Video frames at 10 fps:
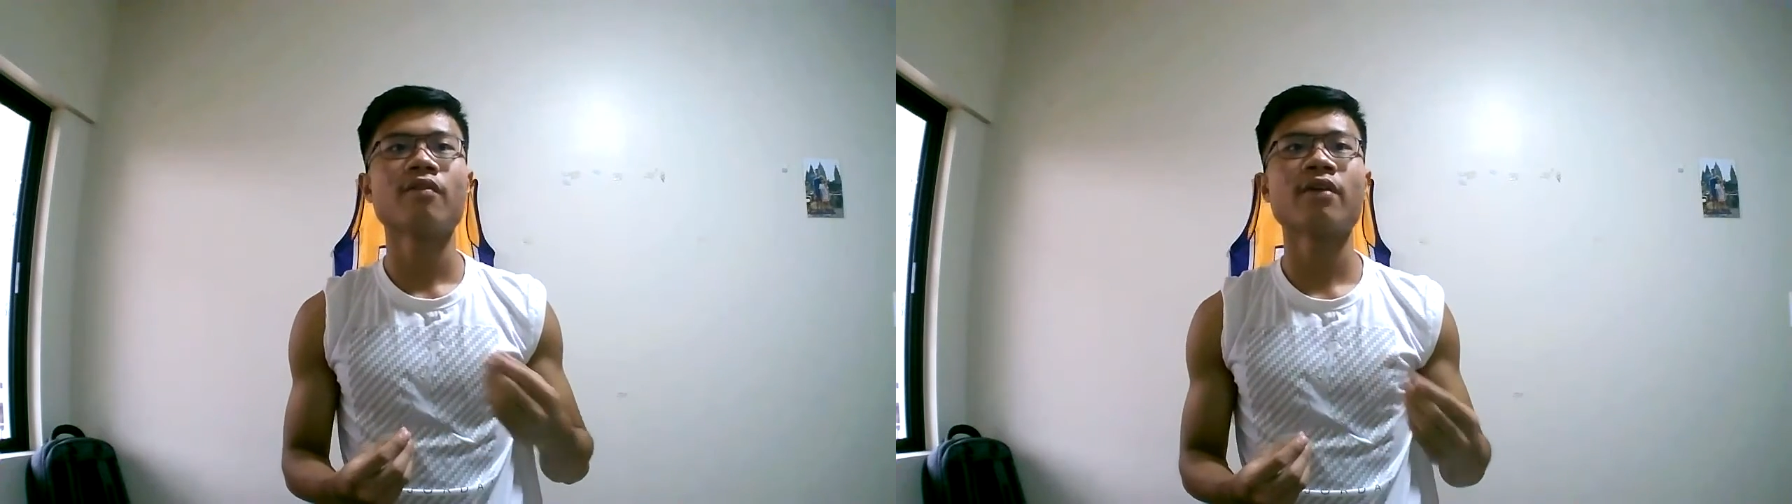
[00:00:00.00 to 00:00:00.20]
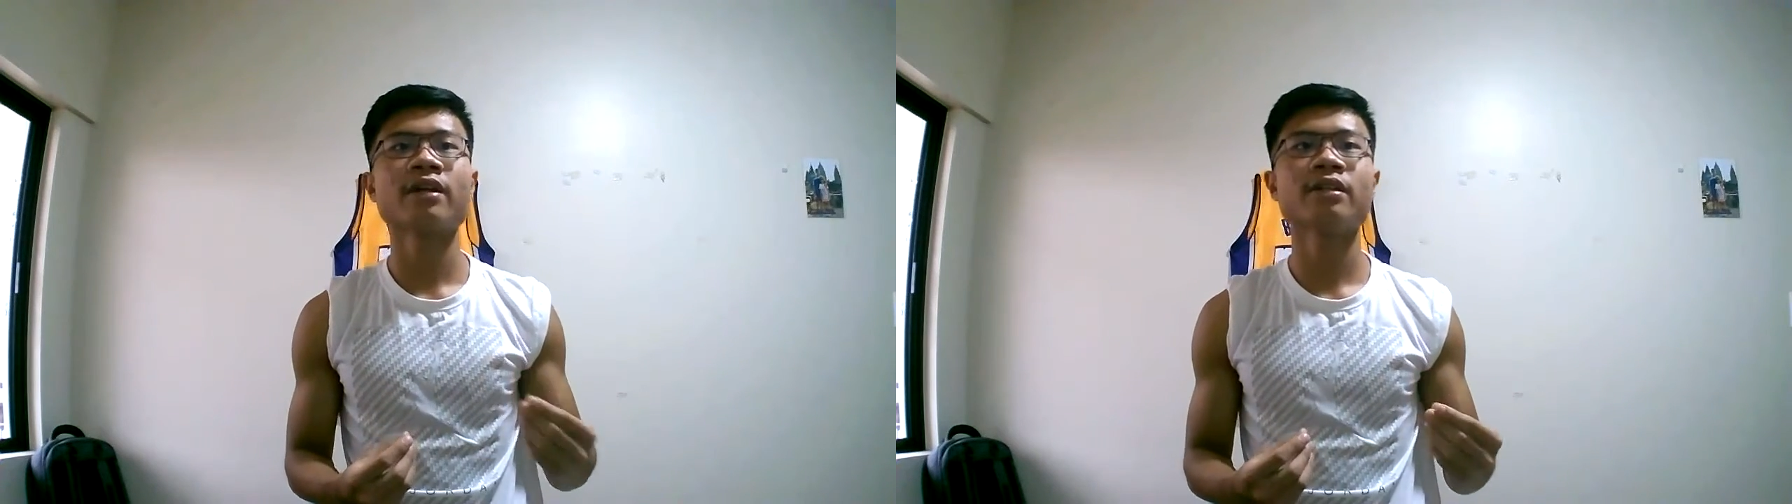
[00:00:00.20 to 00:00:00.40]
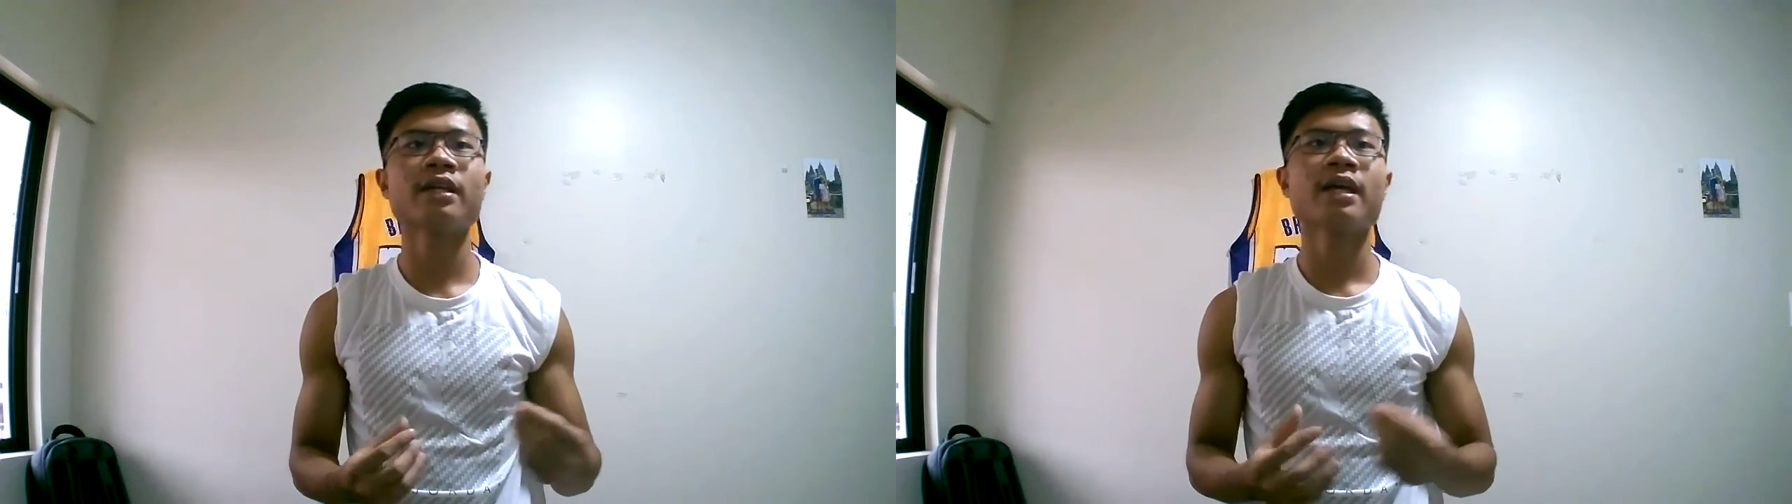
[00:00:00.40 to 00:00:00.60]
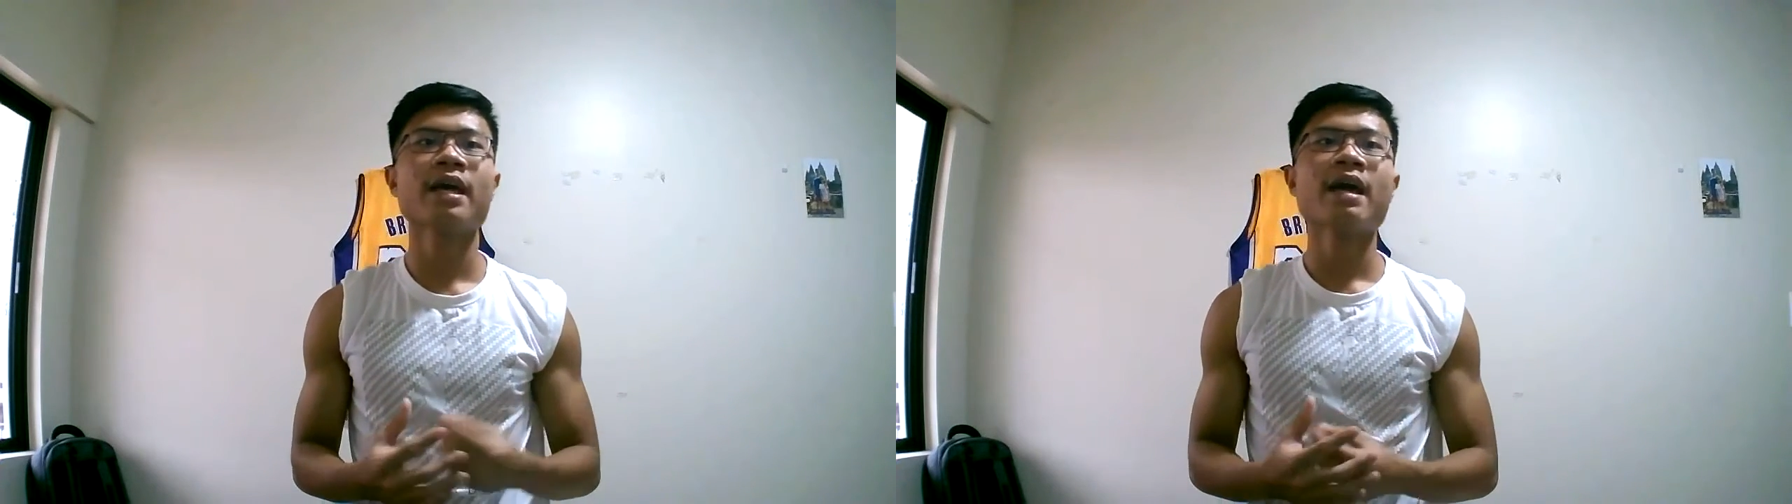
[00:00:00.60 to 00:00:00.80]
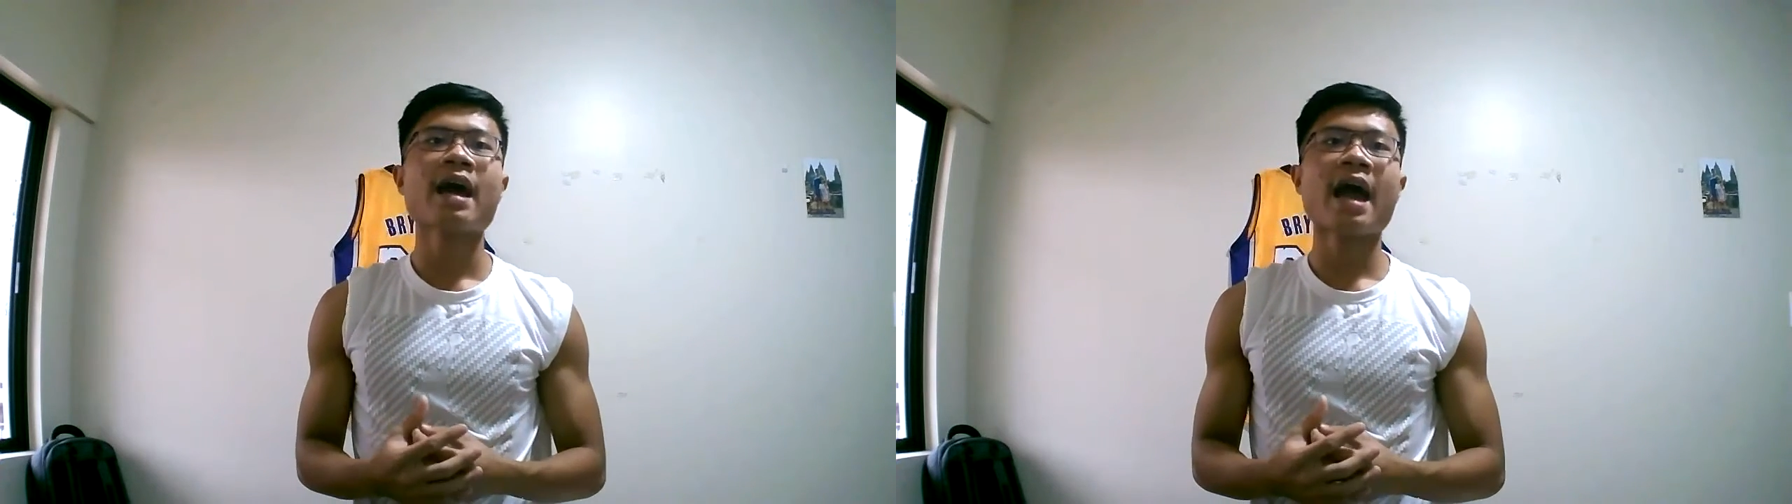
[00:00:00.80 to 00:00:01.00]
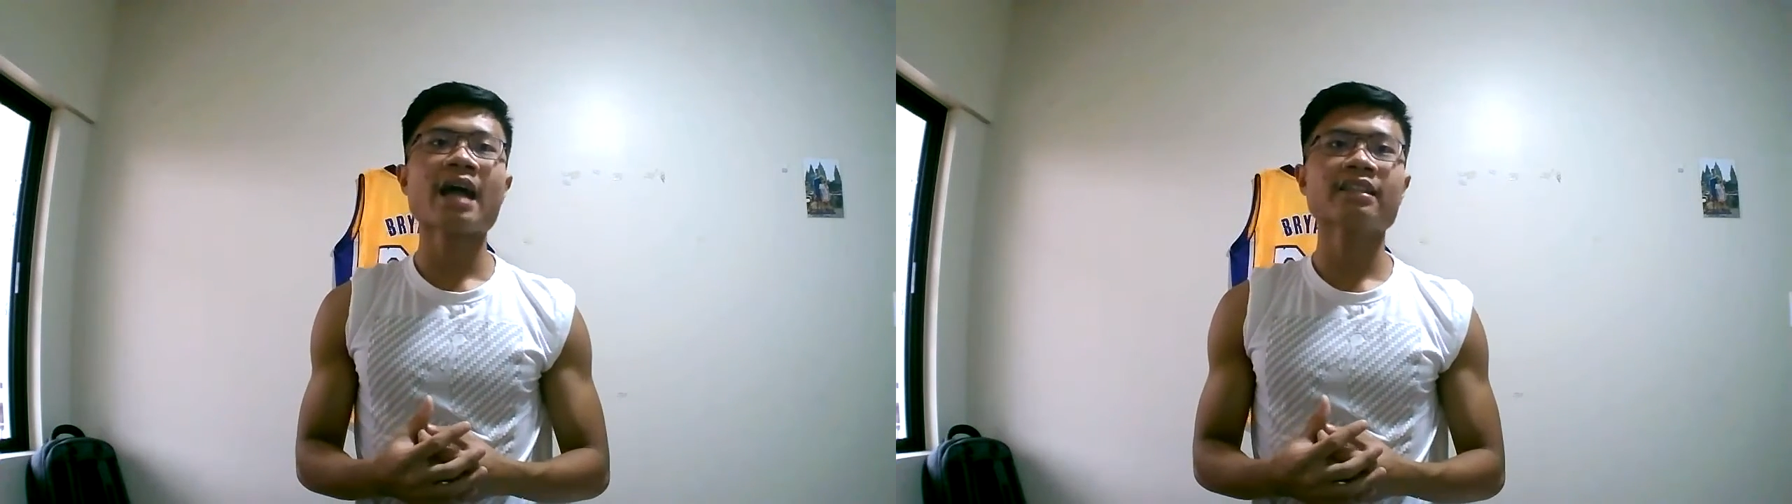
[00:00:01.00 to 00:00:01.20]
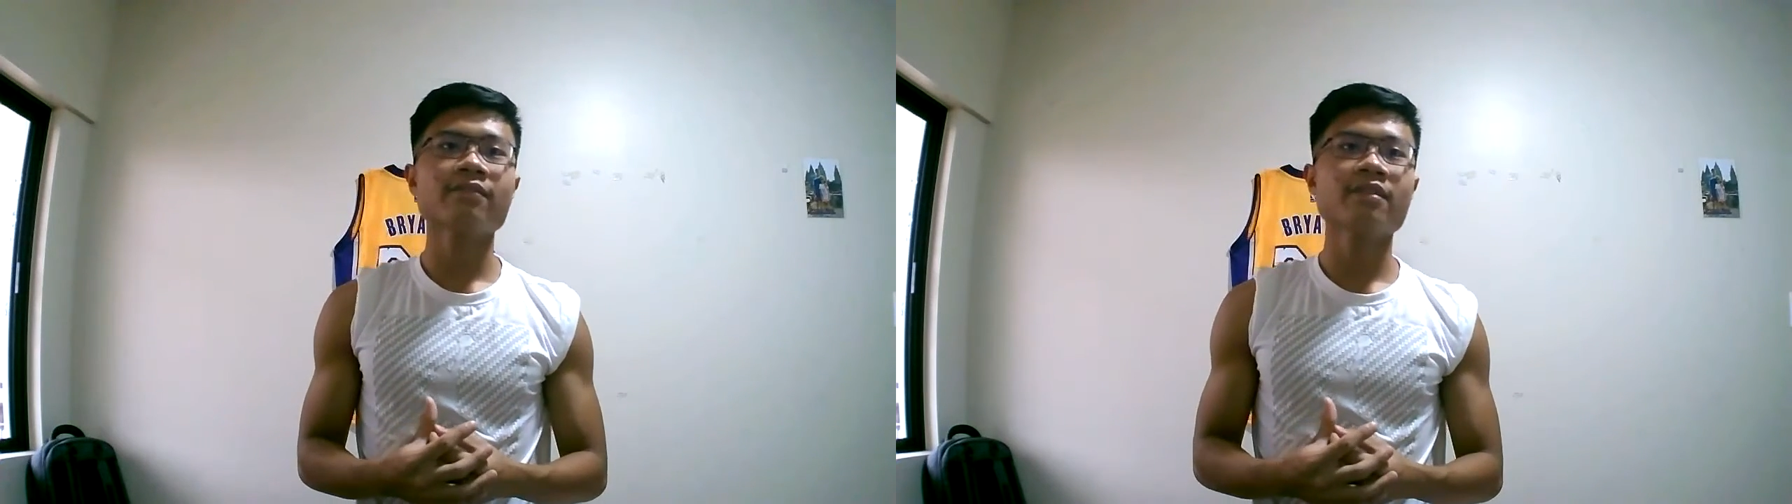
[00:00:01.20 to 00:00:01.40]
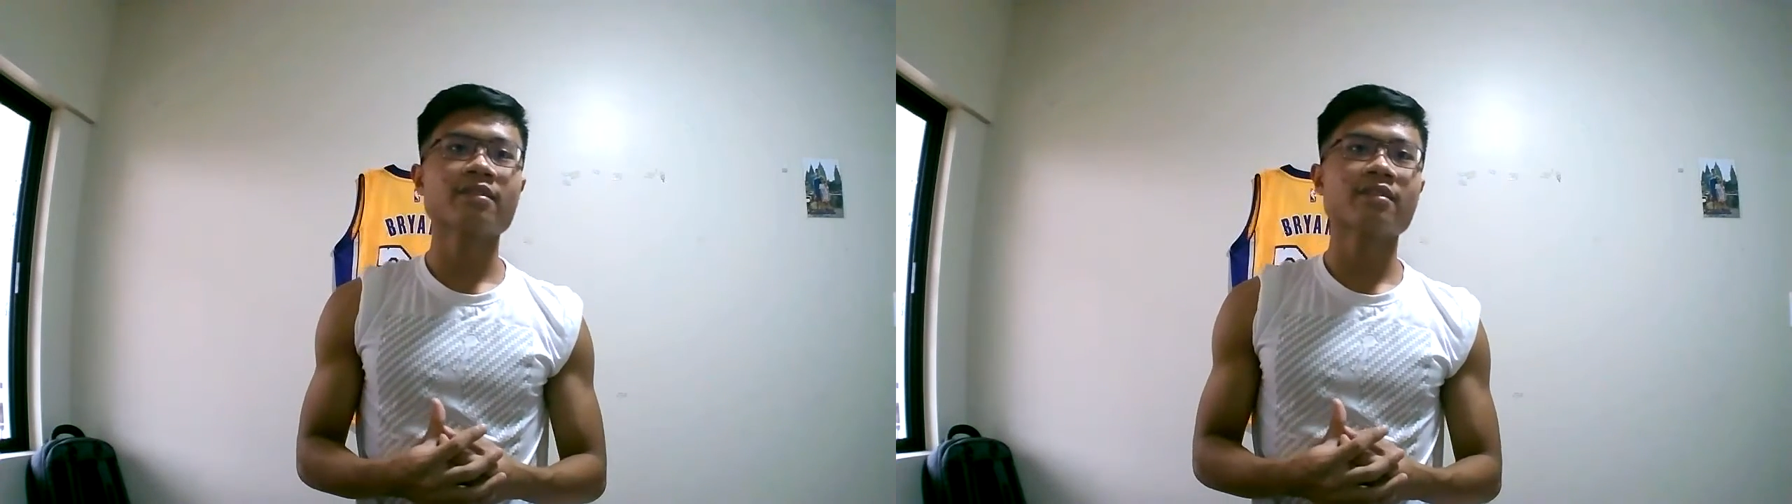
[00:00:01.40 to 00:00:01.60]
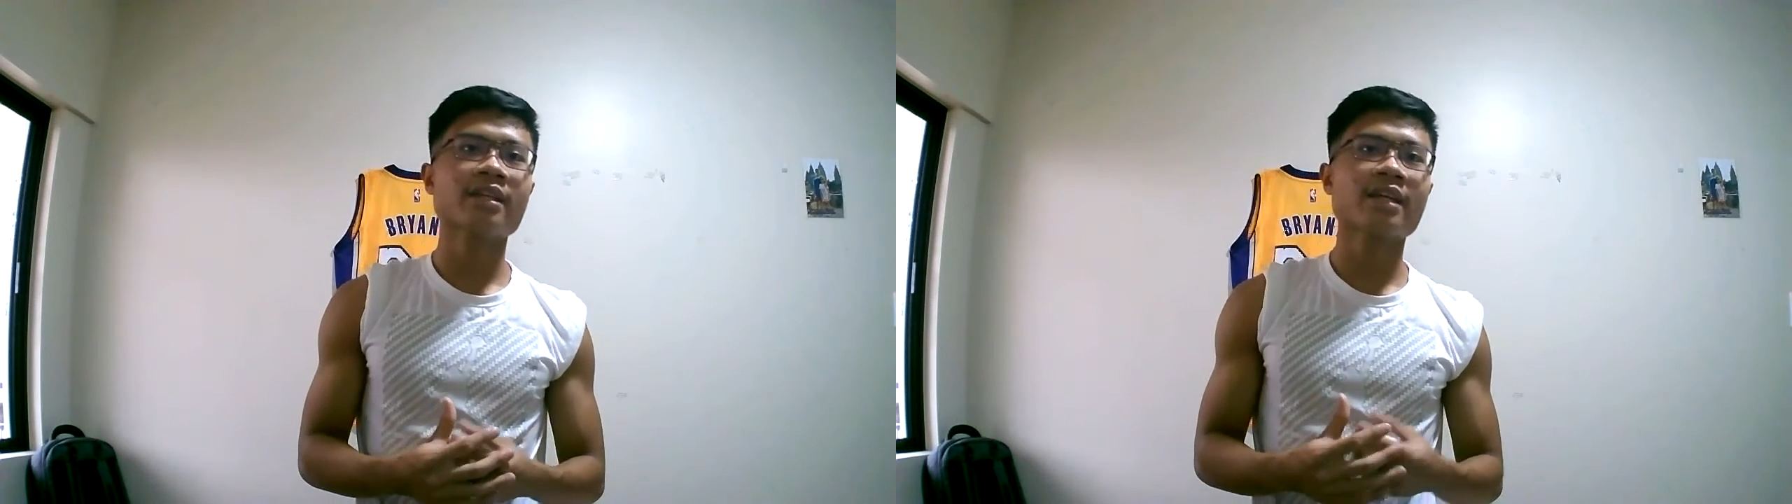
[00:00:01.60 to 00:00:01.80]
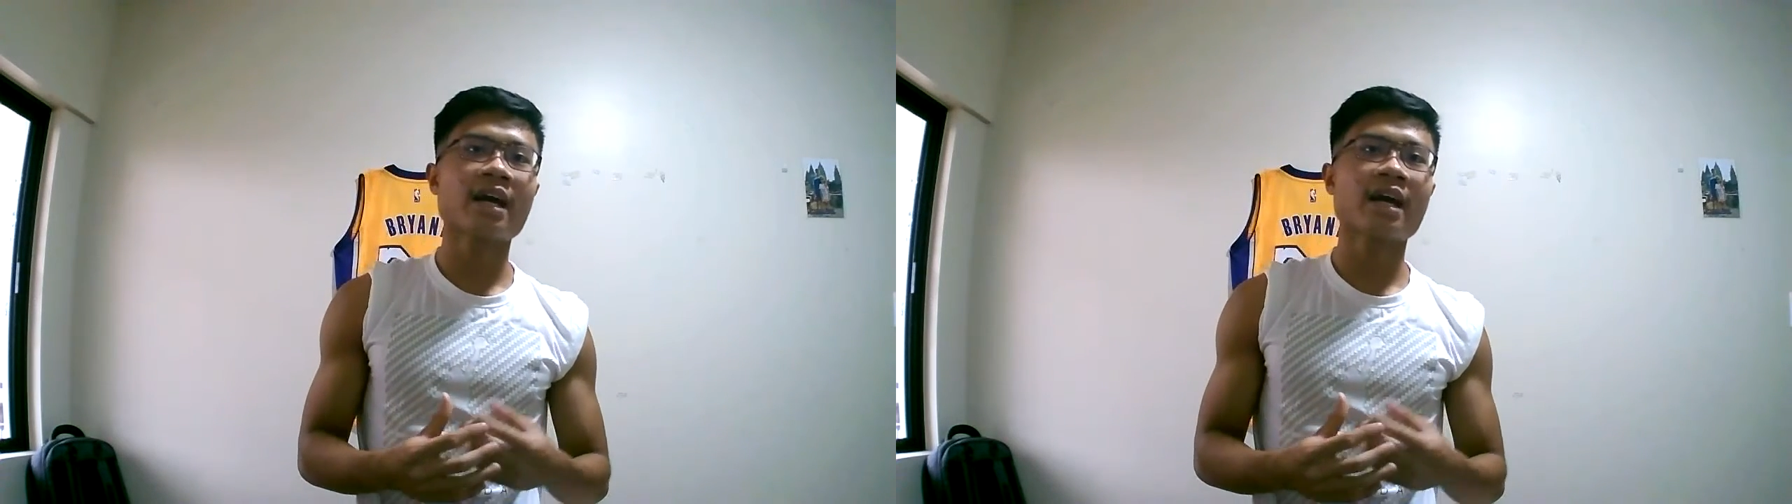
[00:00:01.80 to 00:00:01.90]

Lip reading: Finally, active listening